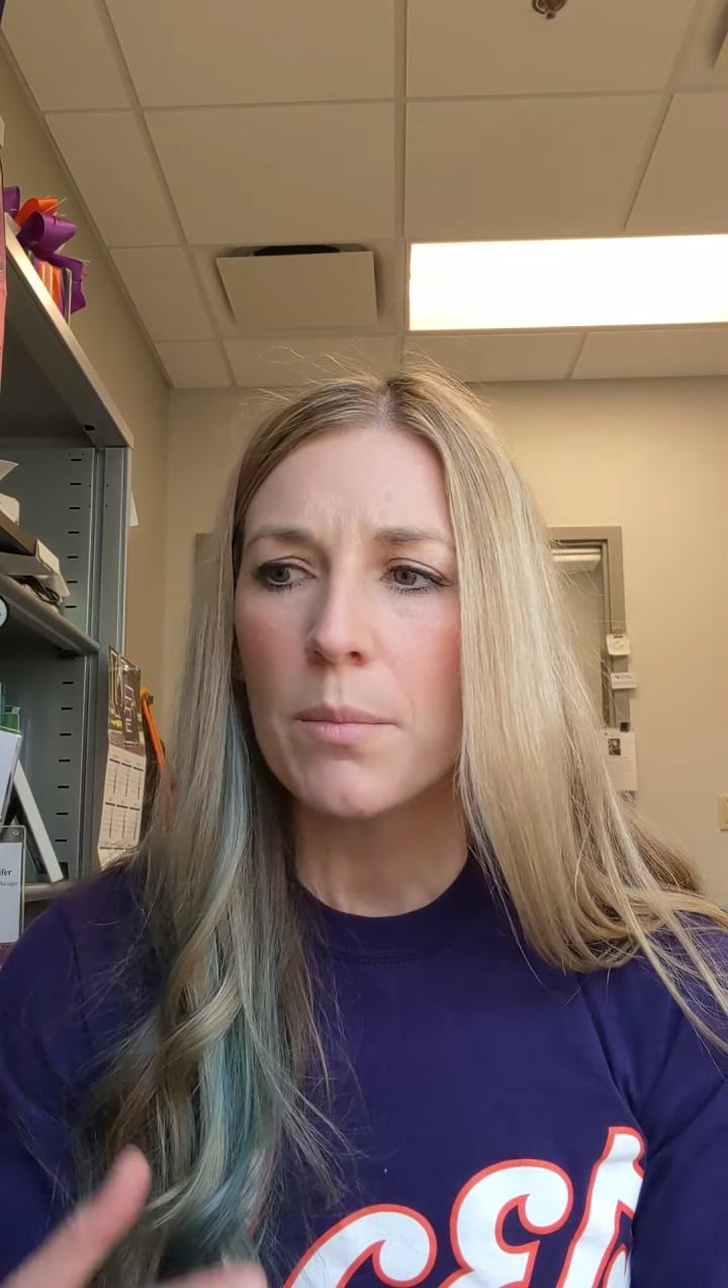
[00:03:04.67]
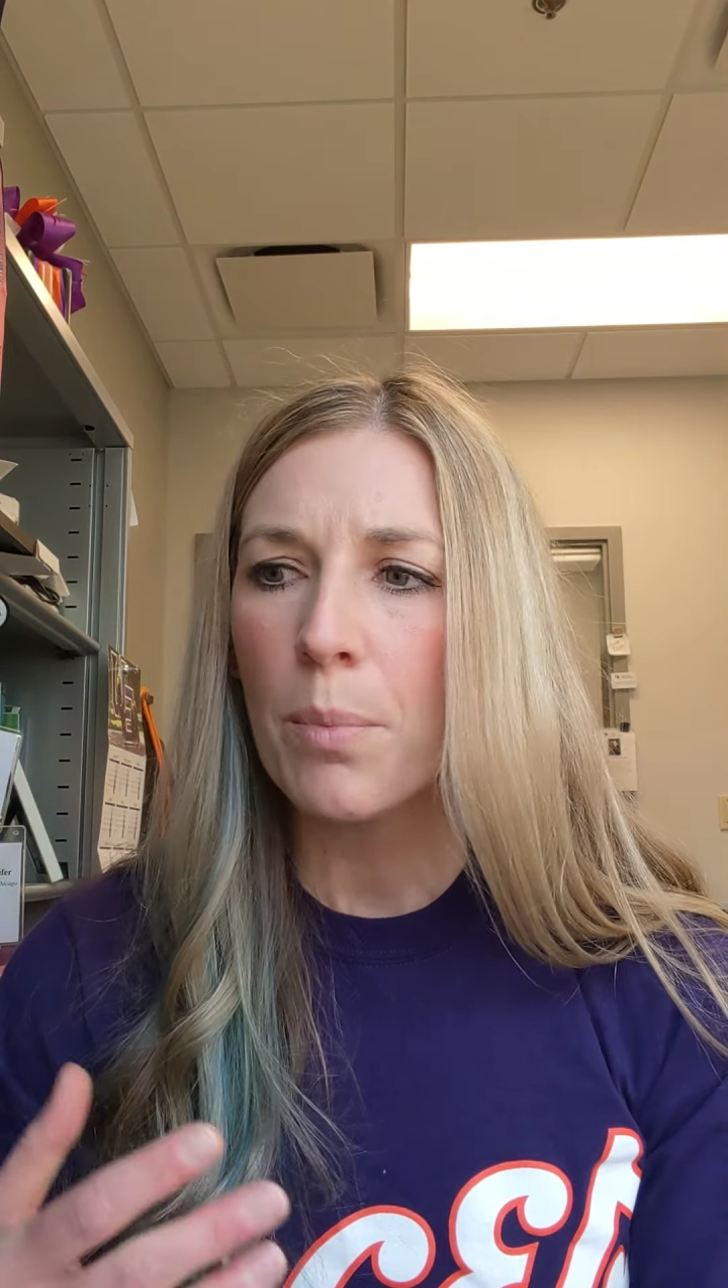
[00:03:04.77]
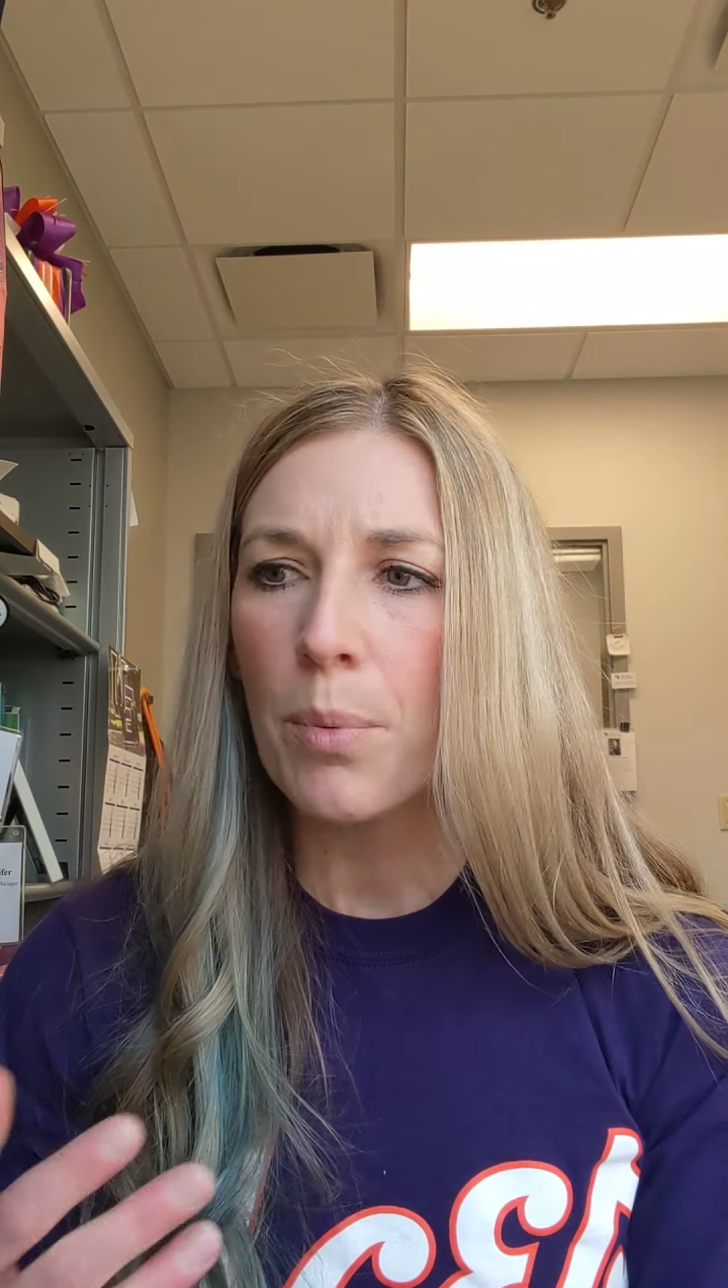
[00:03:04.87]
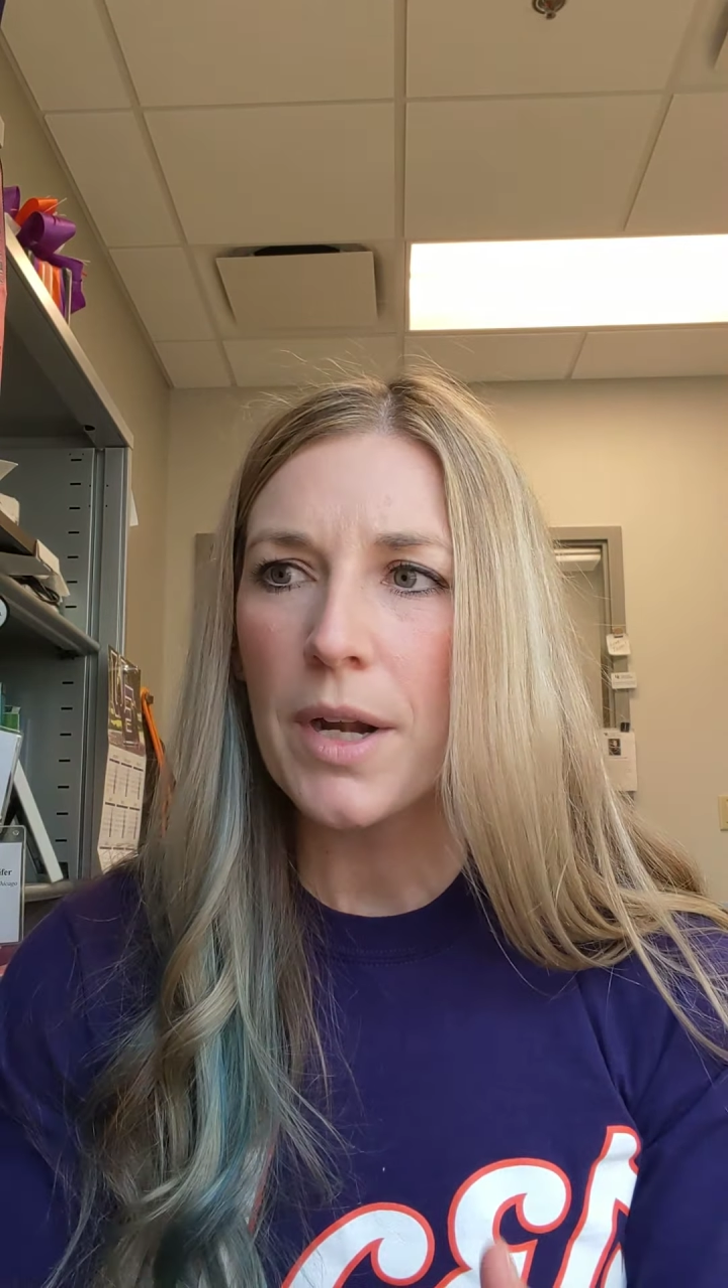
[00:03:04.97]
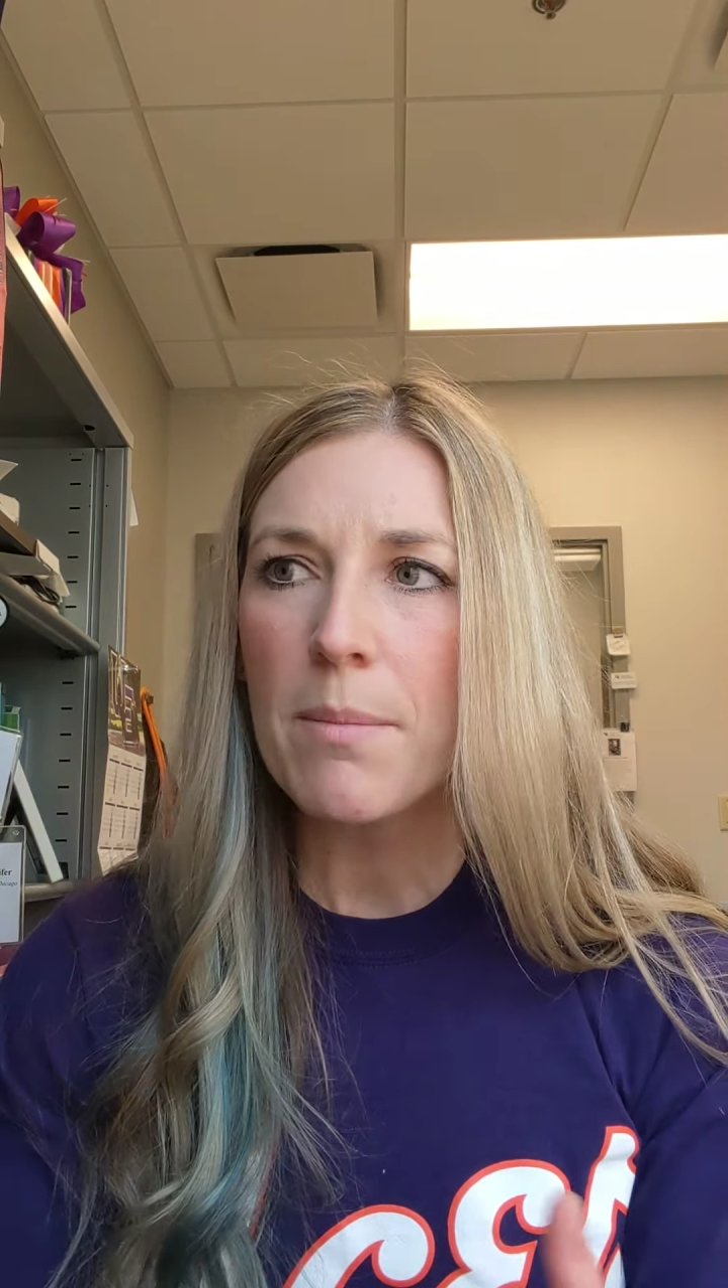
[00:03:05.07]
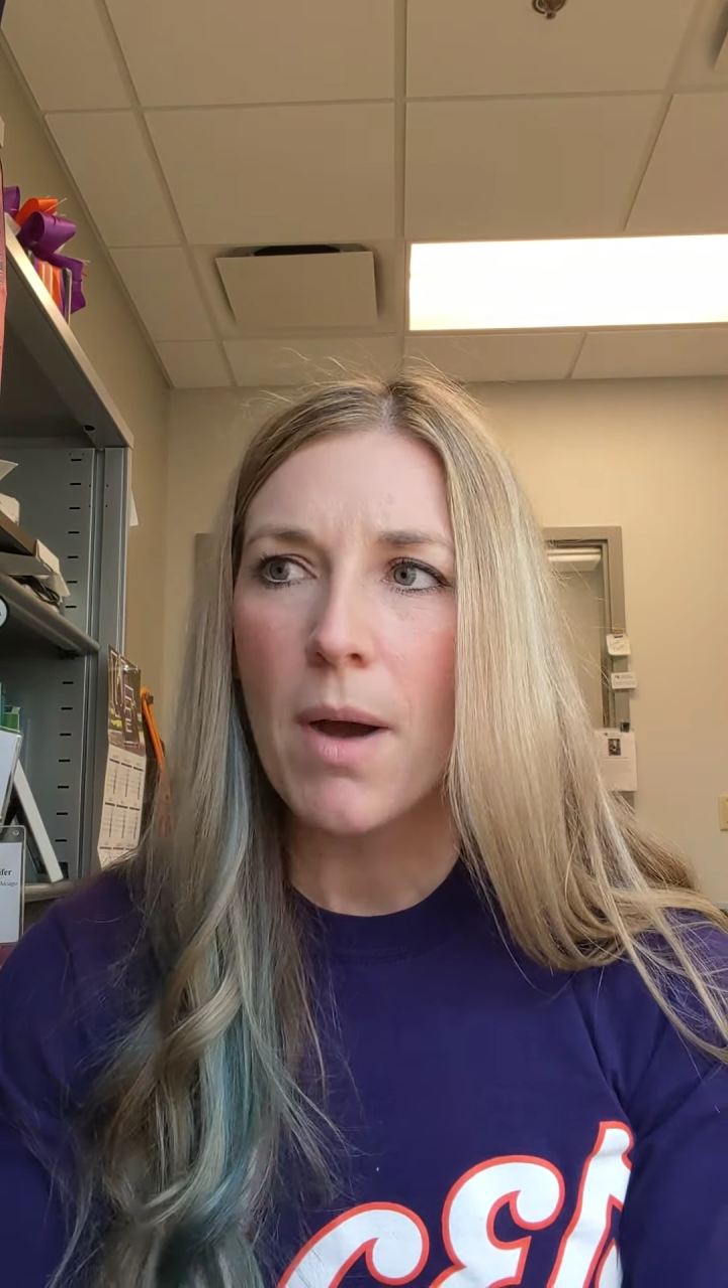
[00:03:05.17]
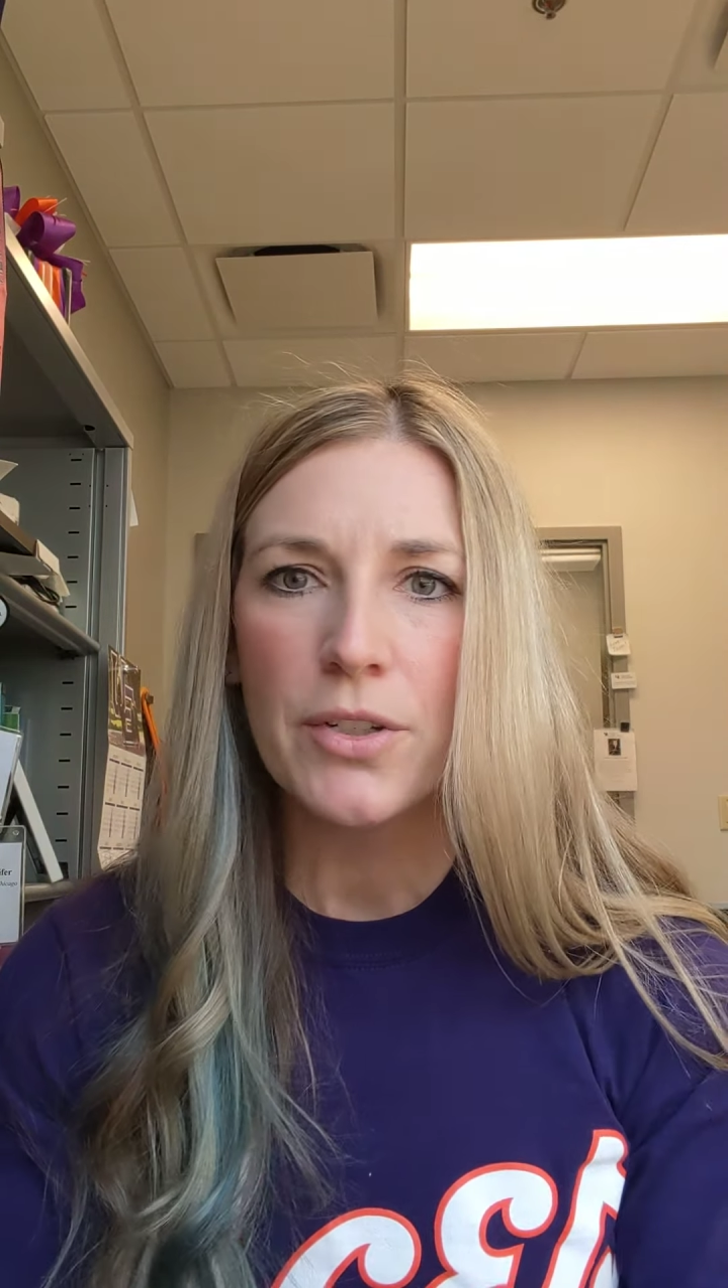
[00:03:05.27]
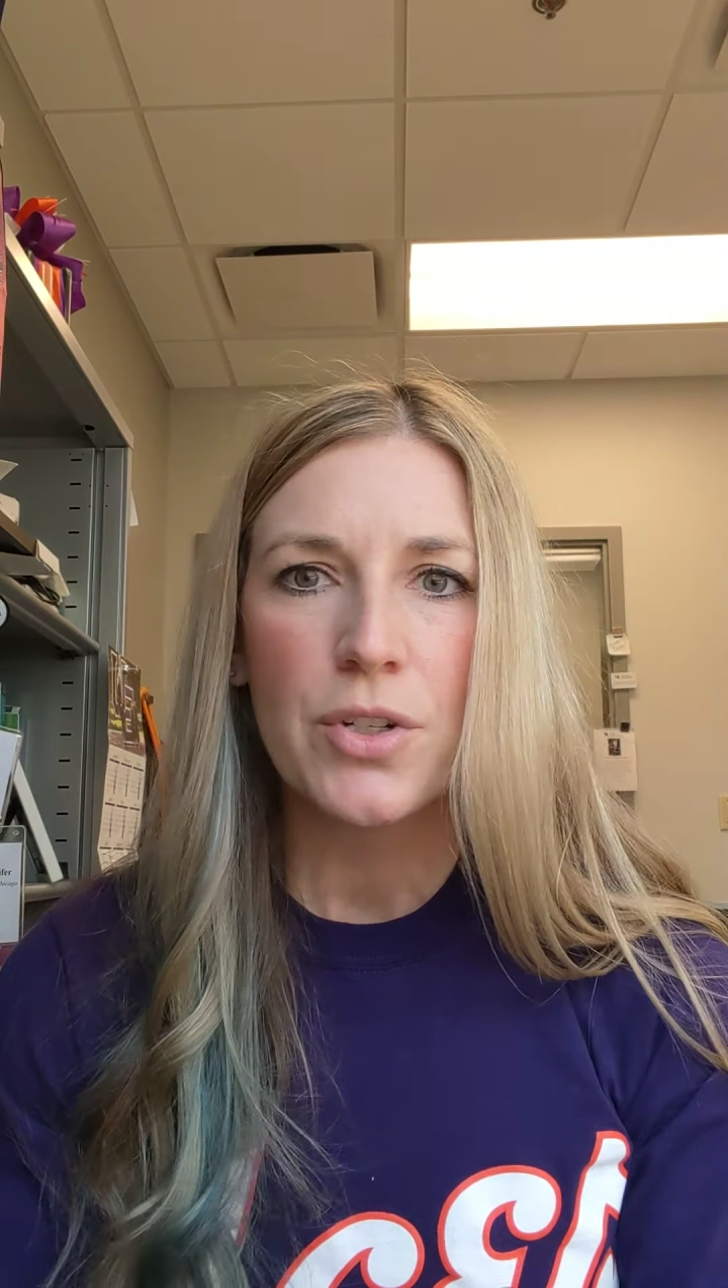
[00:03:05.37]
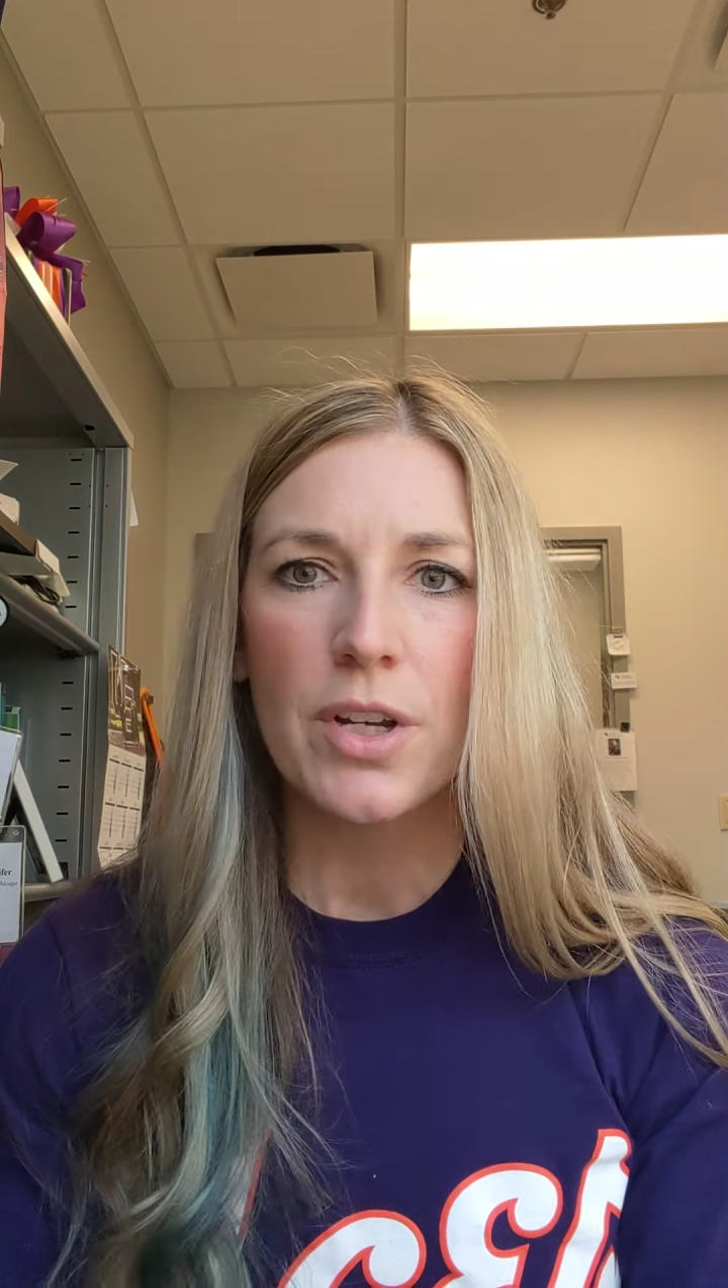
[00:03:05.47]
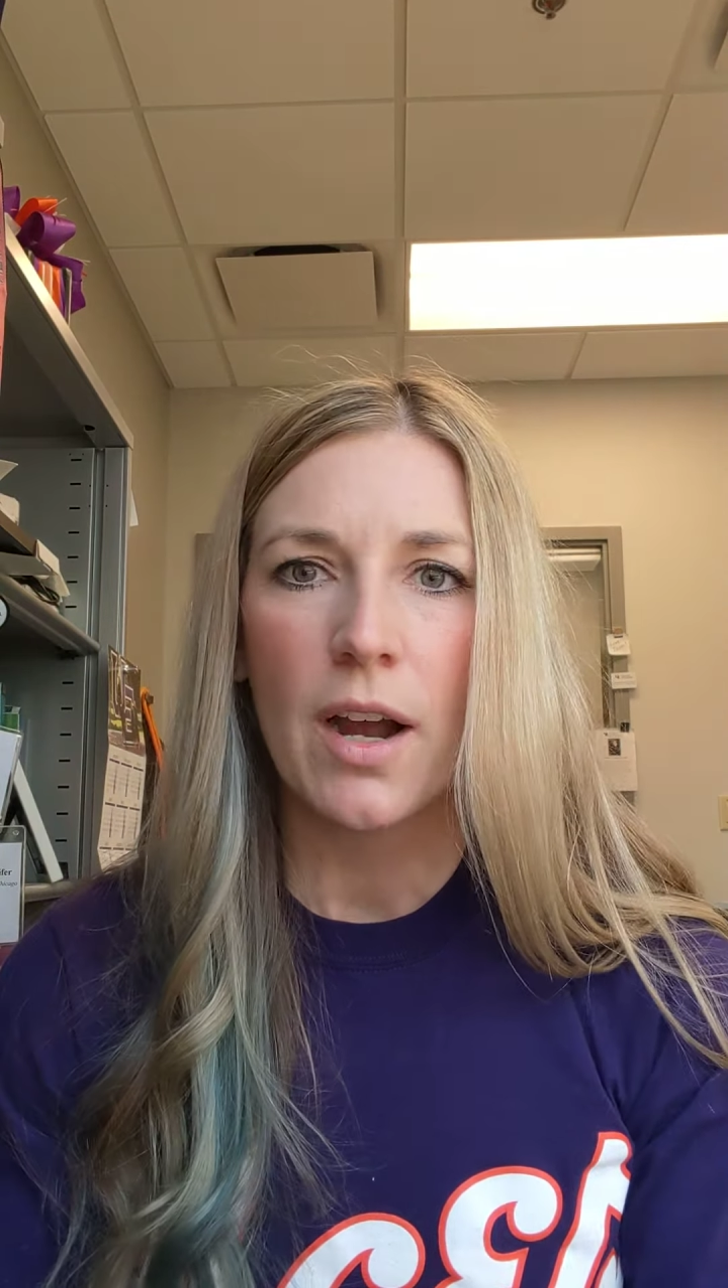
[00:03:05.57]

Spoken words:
Pretty much